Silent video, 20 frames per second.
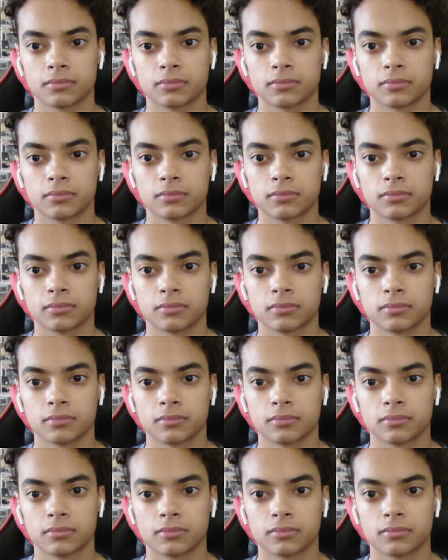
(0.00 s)
Everybody out
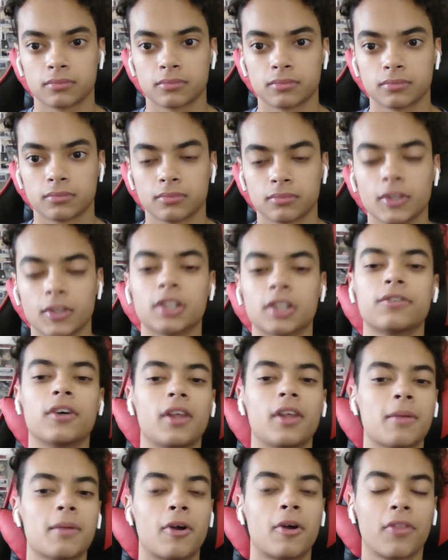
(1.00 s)
now. That's
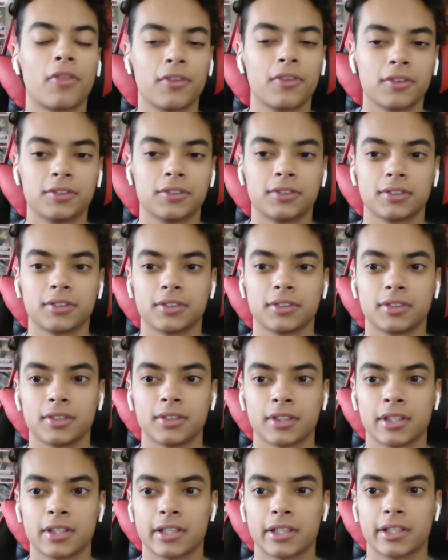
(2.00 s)
funny that Martha's
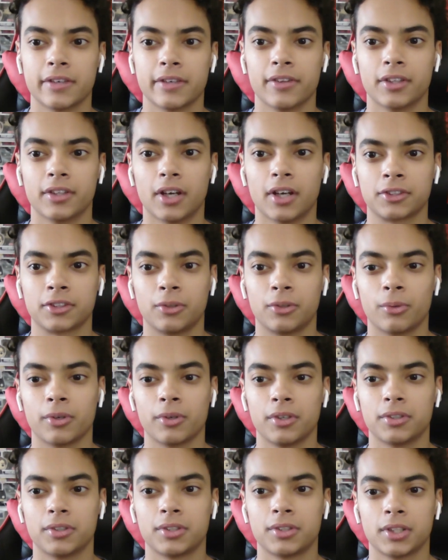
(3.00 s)
giving the Doctor
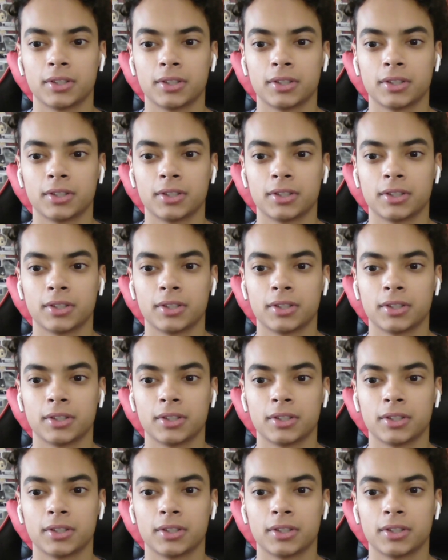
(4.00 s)
orders.